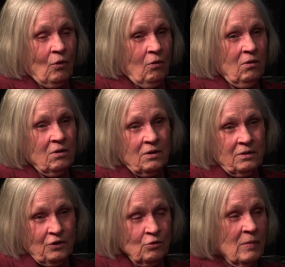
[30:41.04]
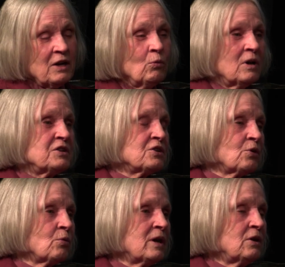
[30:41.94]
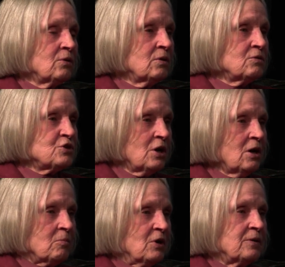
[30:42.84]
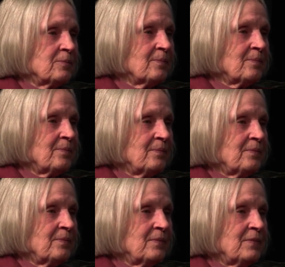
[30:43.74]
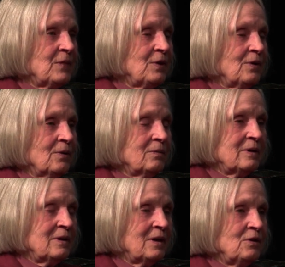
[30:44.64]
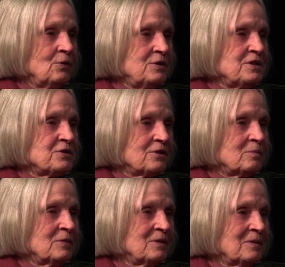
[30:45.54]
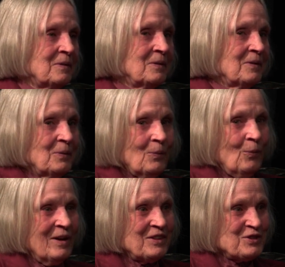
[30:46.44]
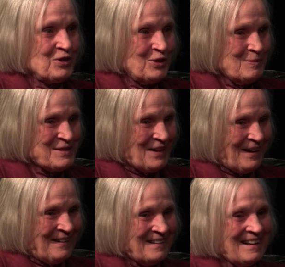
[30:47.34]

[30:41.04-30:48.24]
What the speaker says: Or you might want to create your own job, you know, and then you determine what the terms are.